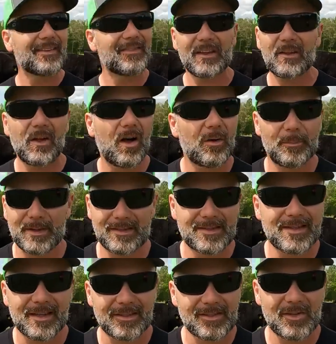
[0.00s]
and they'll all be
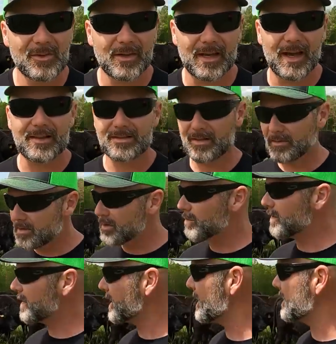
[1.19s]
sick too, guys. So do you want